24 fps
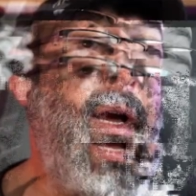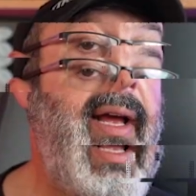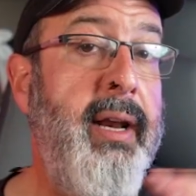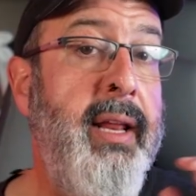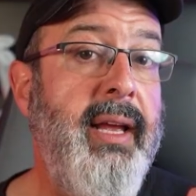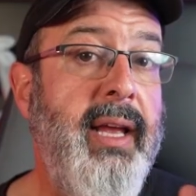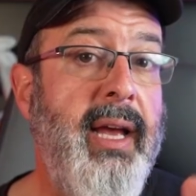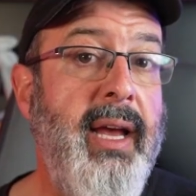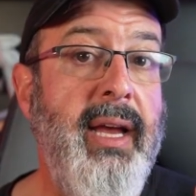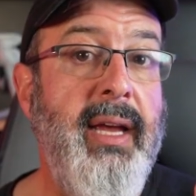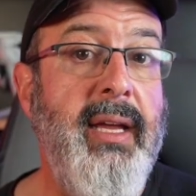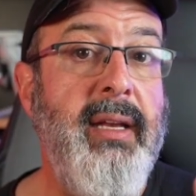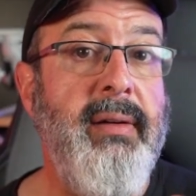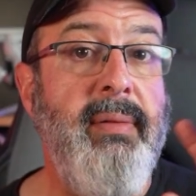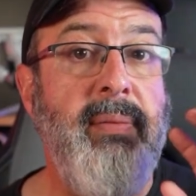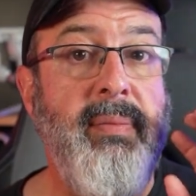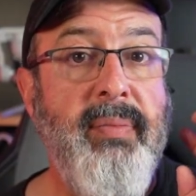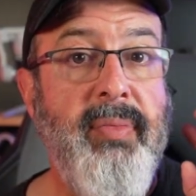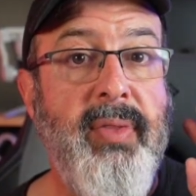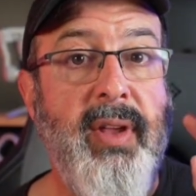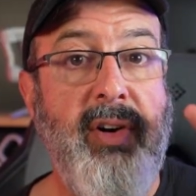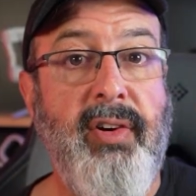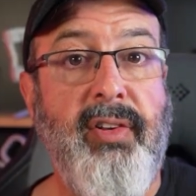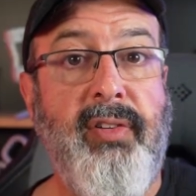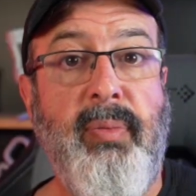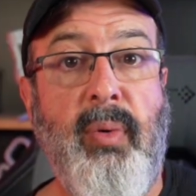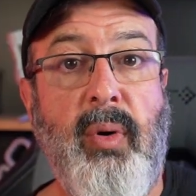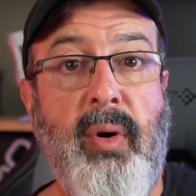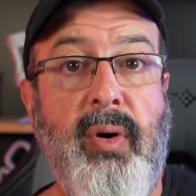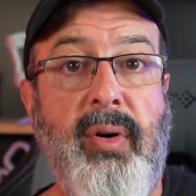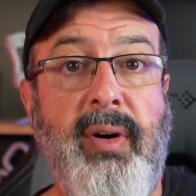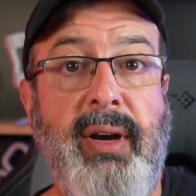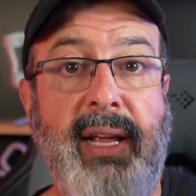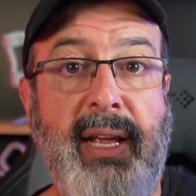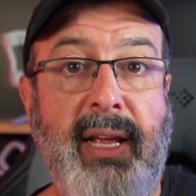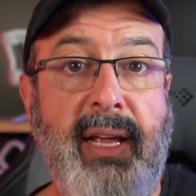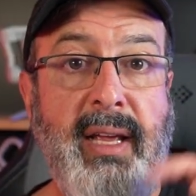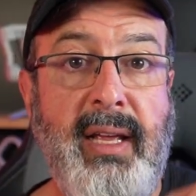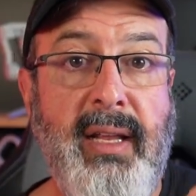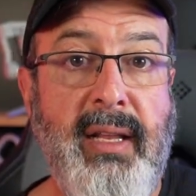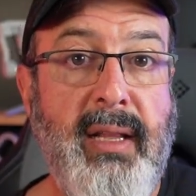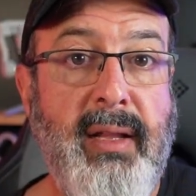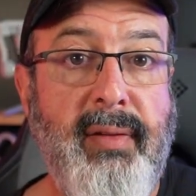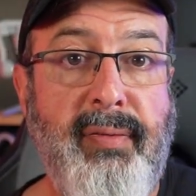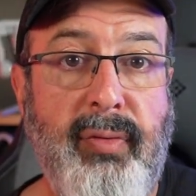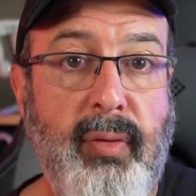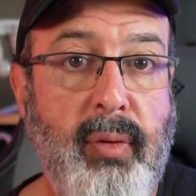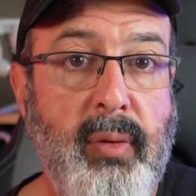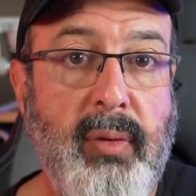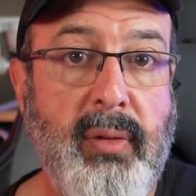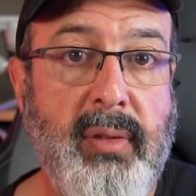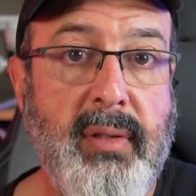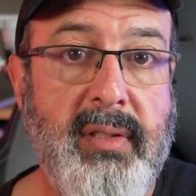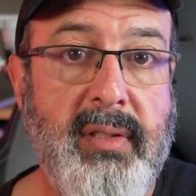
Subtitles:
And again, there is more in the full